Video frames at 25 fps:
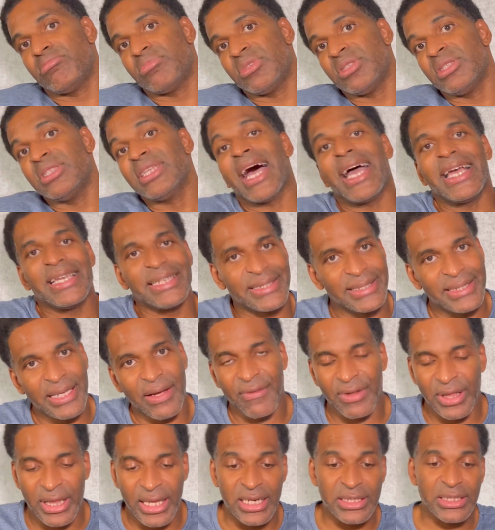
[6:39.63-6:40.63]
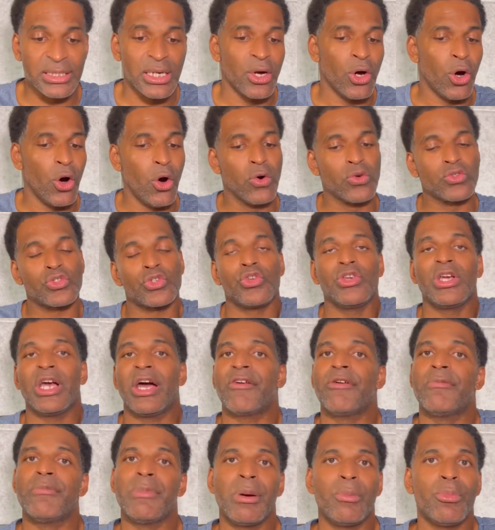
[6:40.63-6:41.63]
nice nevertheless. Also, you got
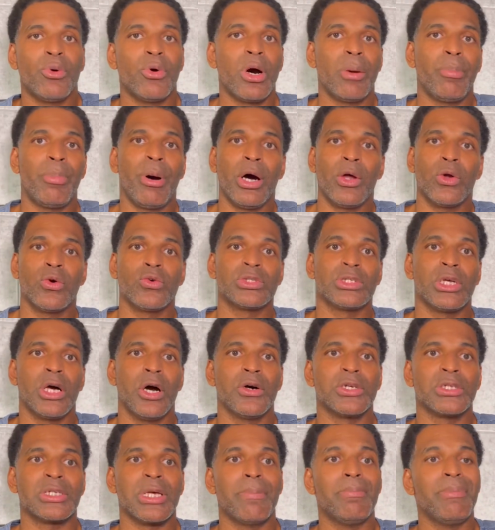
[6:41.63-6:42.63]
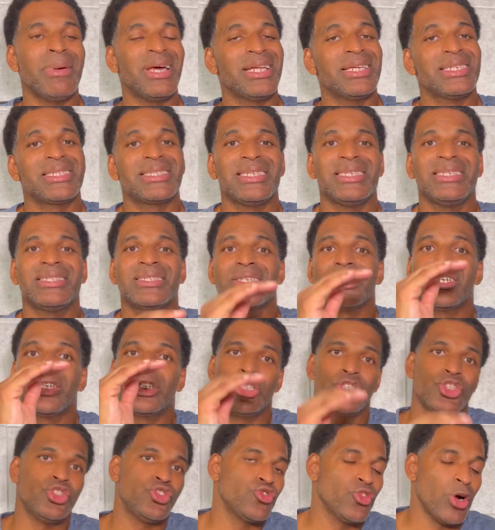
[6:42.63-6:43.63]
to remember, with Pot Hotels, amenities are going
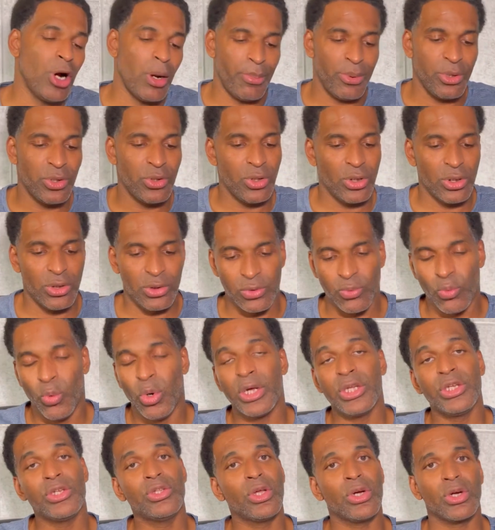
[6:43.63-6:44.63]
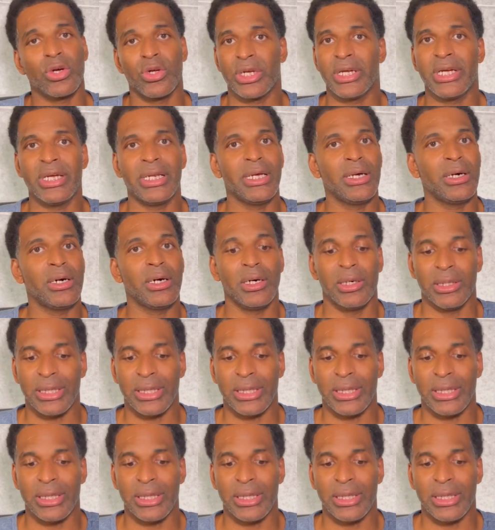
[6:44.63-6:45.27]
to drop. You're not going to get it.